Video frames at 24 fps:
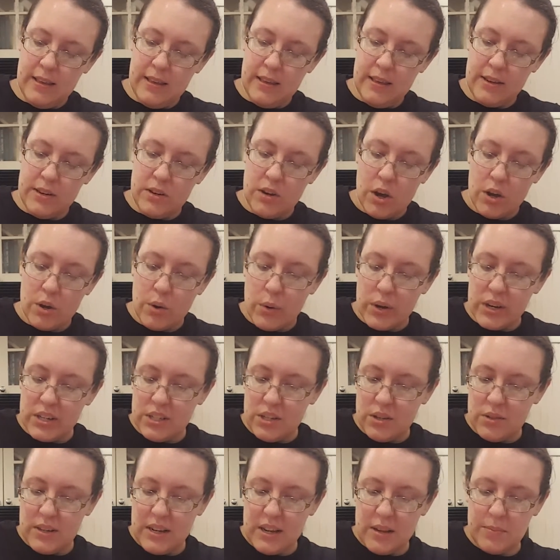Not going
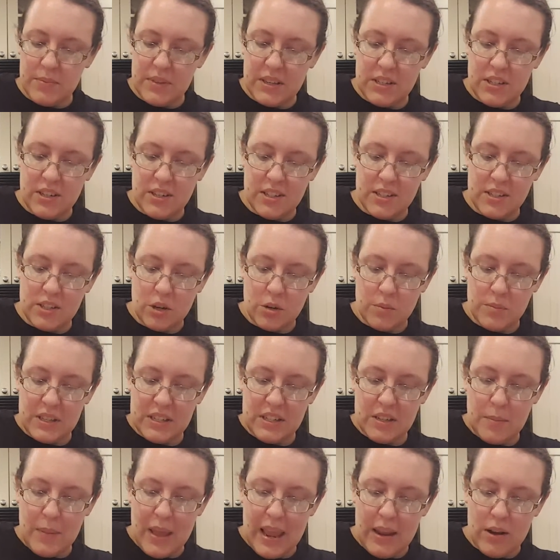too deep that you disturb the
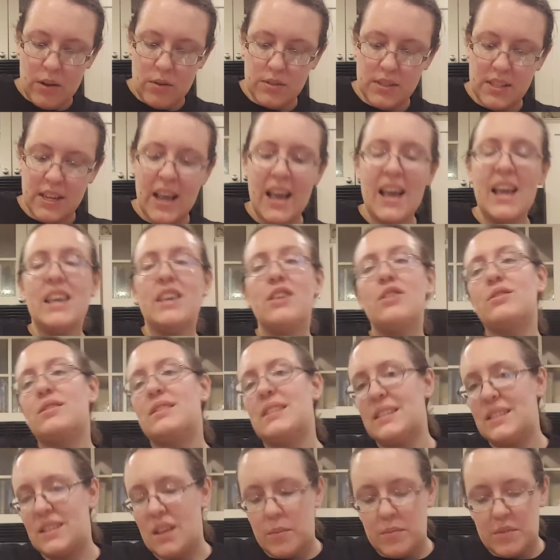tomatoes. You'll
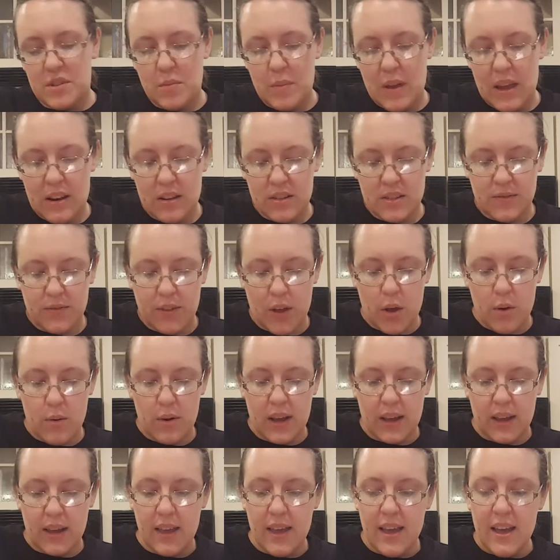see some tomatoes
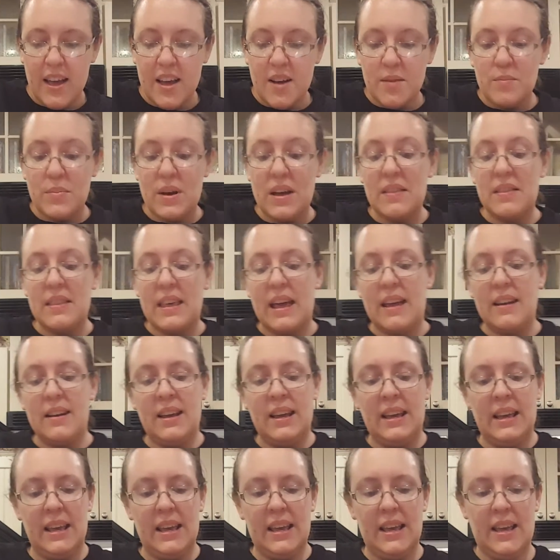floating. But then
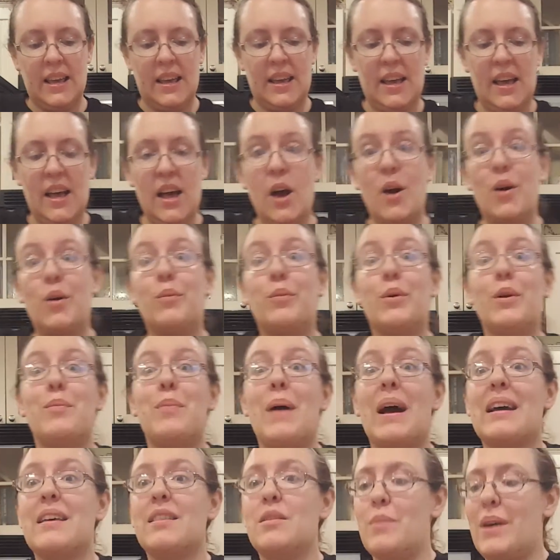put it
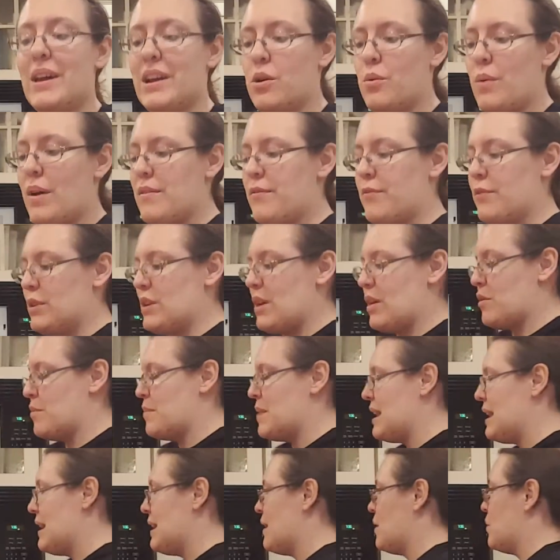back in the microwave for another
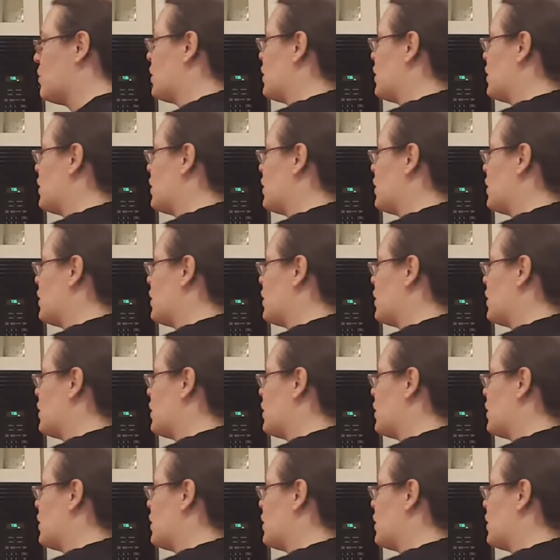minute. And we're